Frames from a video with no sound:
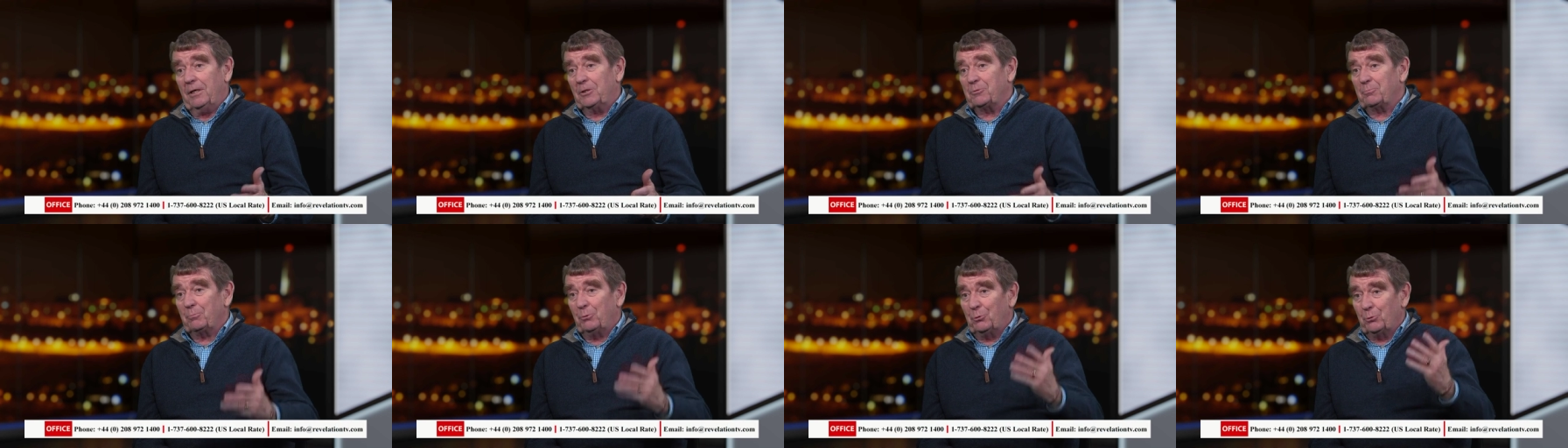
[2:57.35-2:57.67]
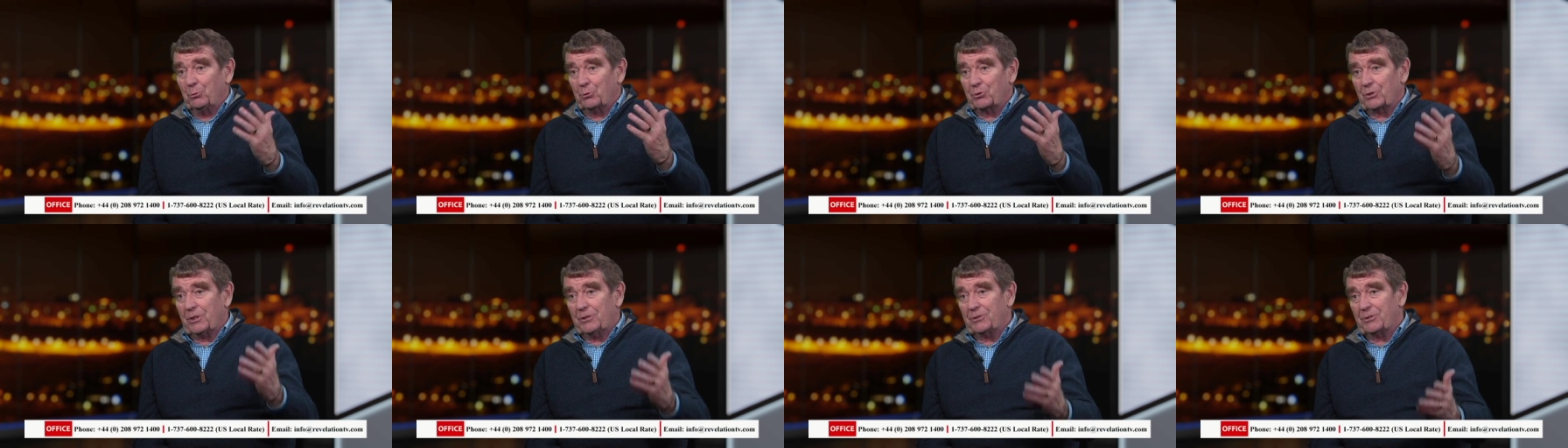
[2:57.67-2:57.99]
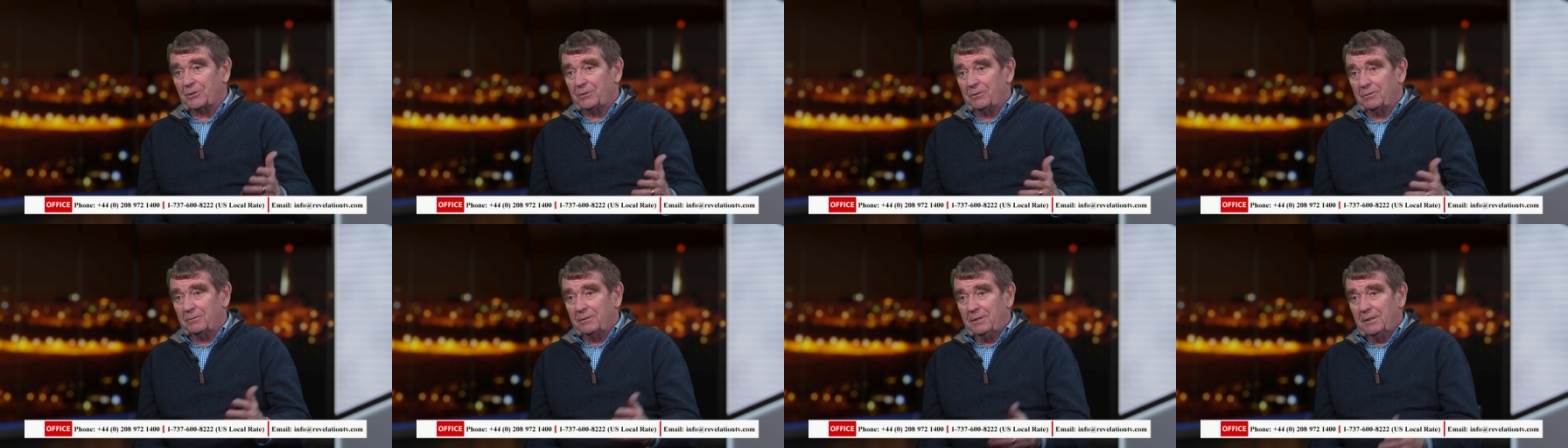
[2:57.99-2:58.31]
as Paul
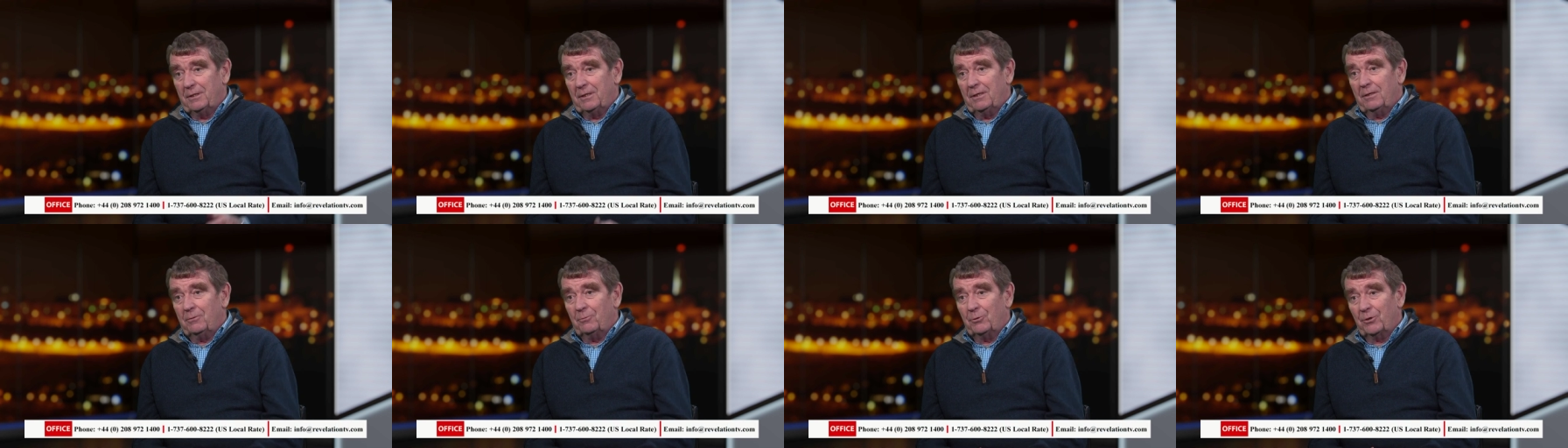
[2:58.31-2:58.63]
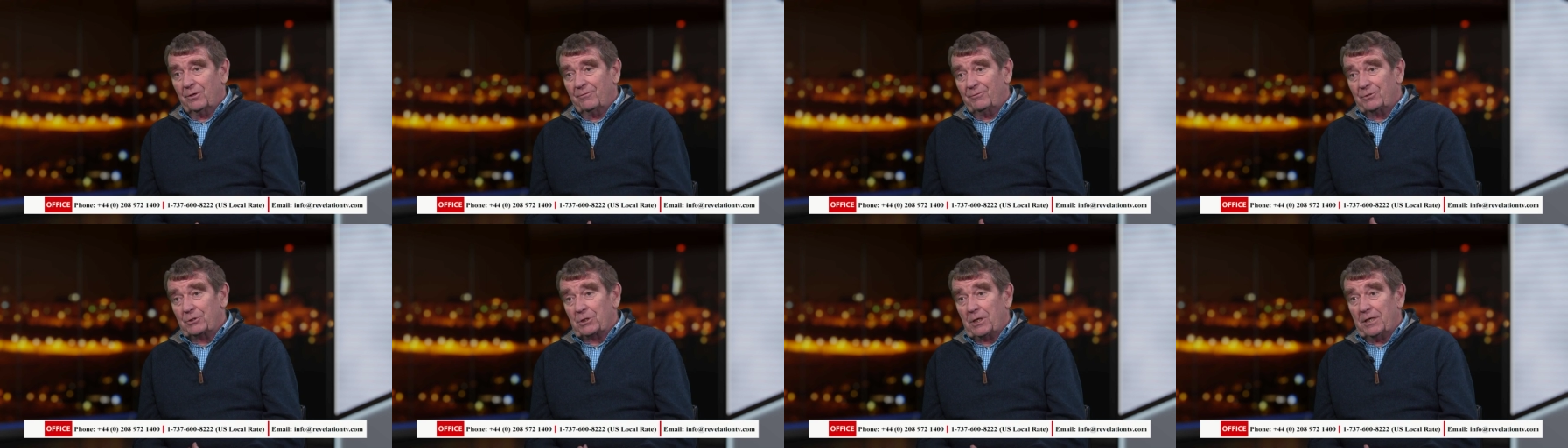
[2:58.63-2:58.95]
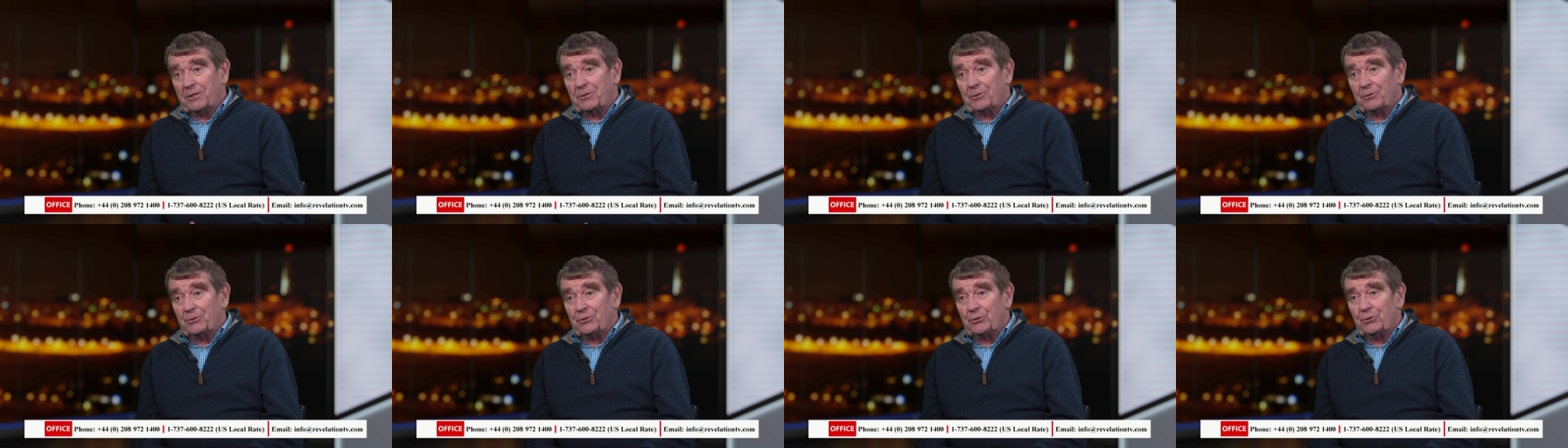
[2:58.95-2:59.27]
says in one of his
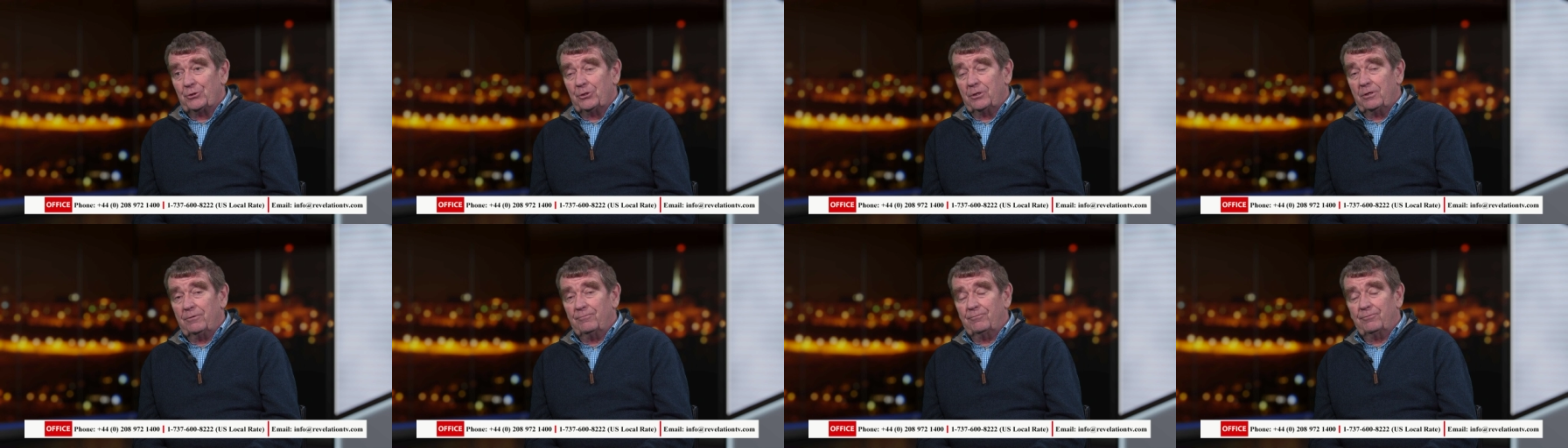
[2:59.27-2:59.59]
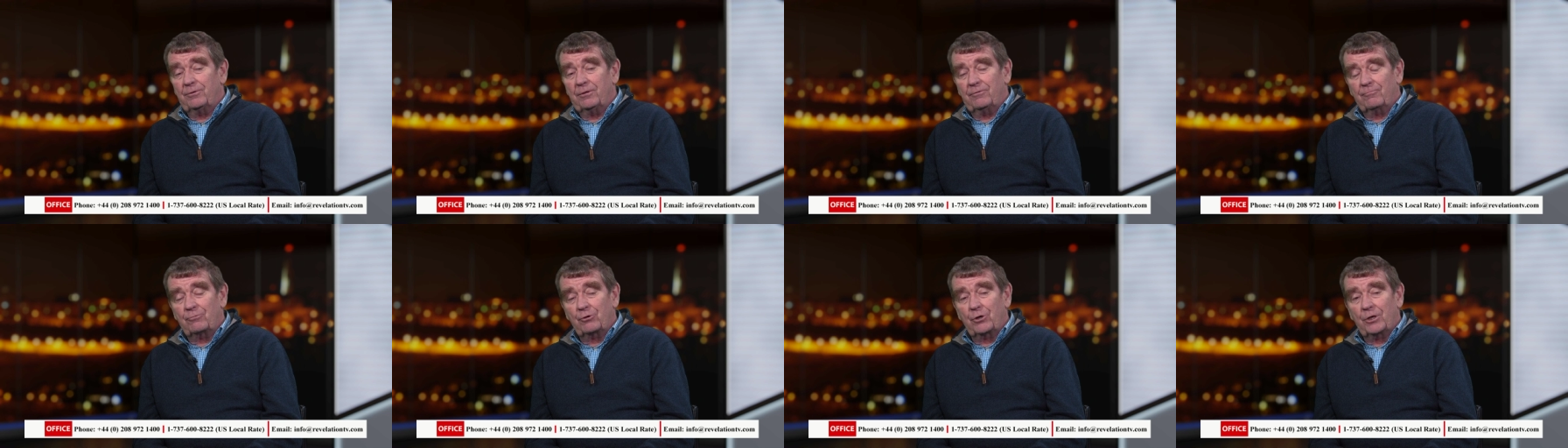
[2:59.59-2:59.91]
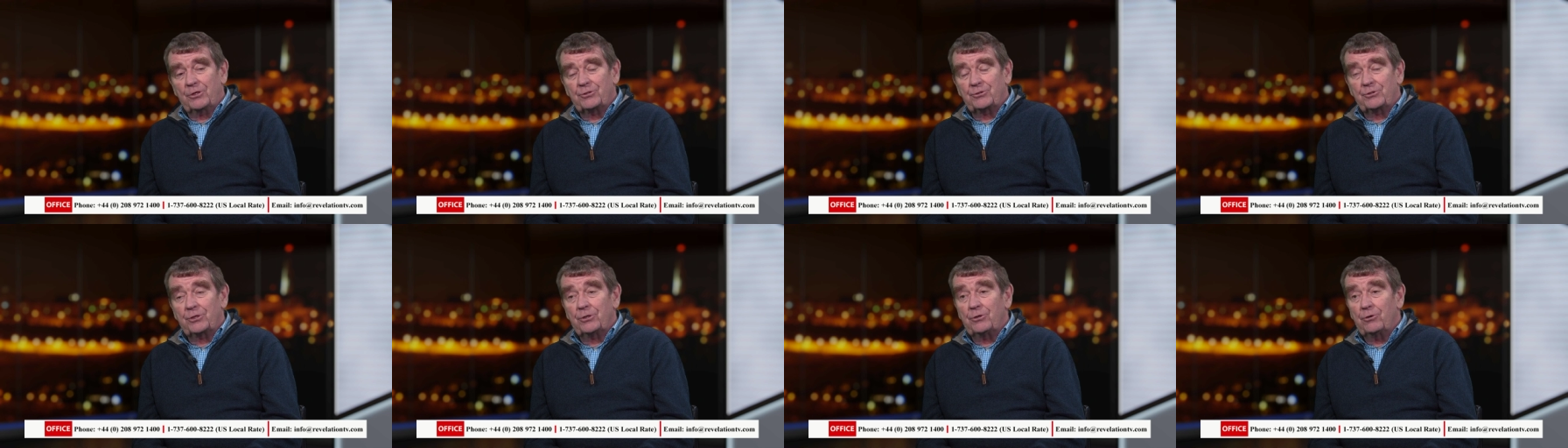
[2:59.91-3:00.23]
letters, you know, if, if
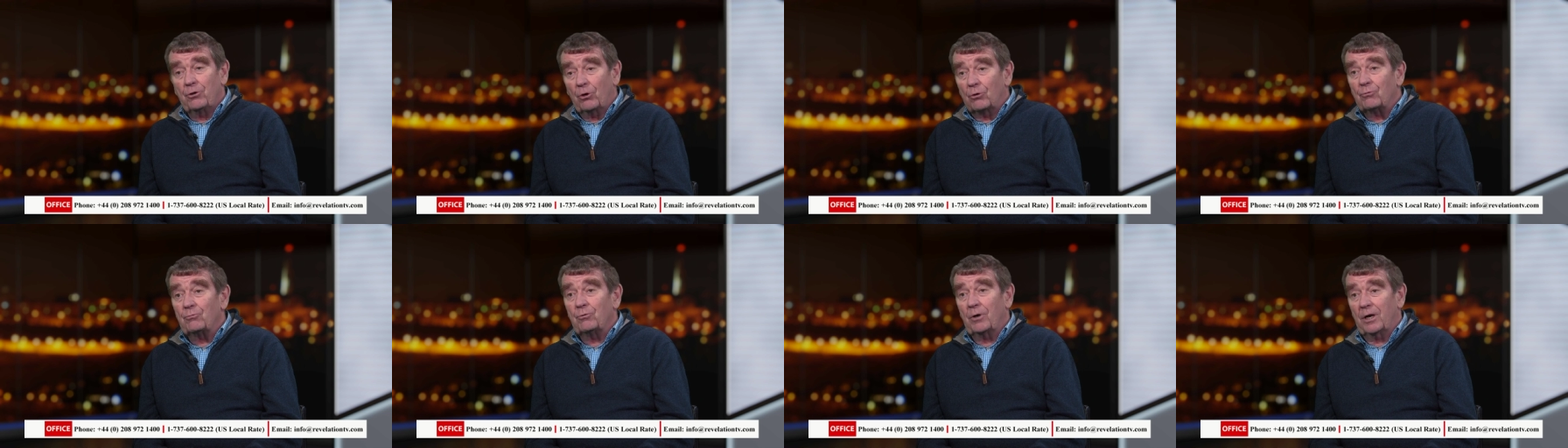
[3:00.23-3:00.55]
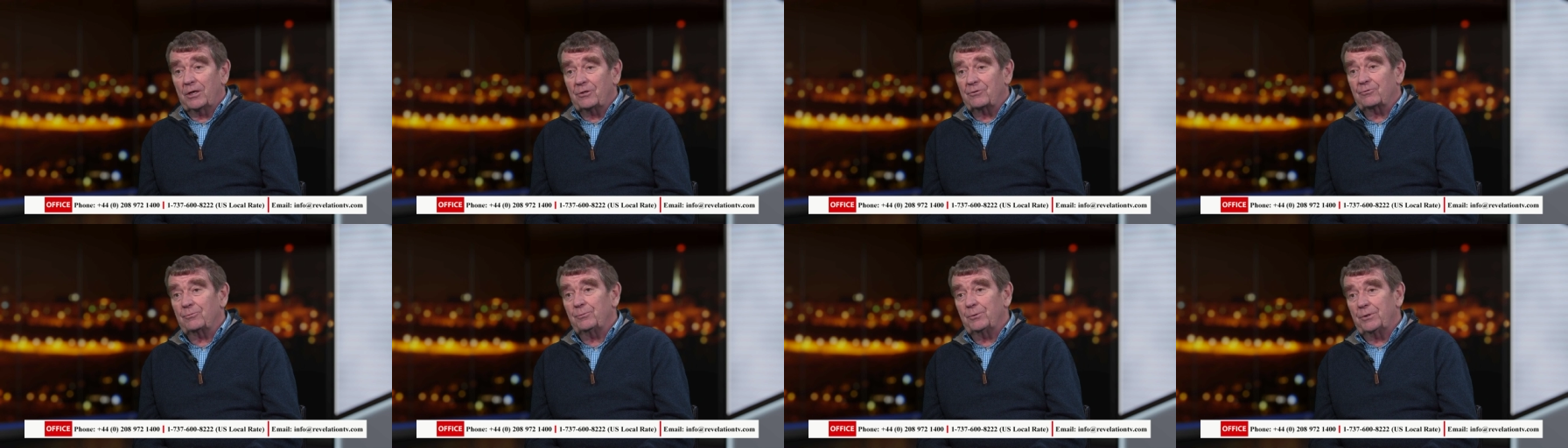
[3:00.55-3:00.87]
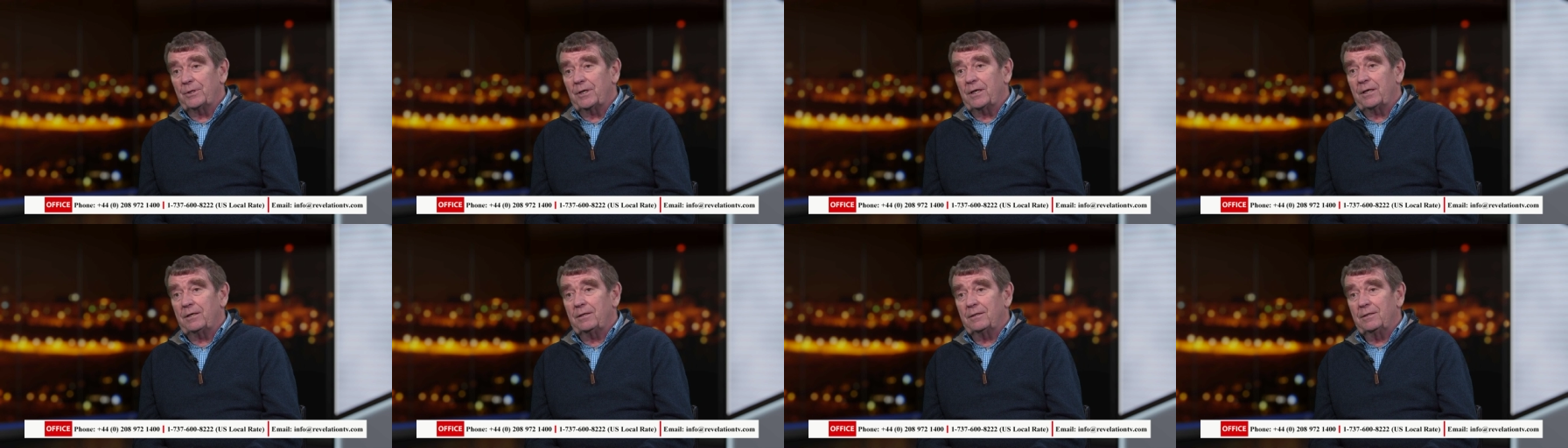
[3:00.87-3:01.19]
Christ did not rise from the
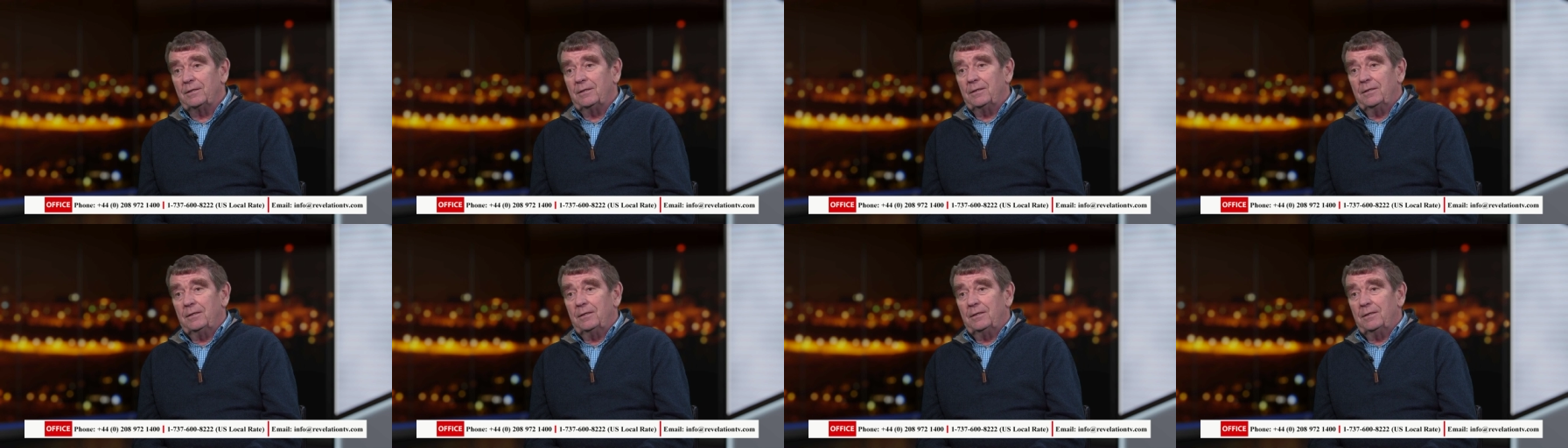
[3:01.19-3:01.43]
dead,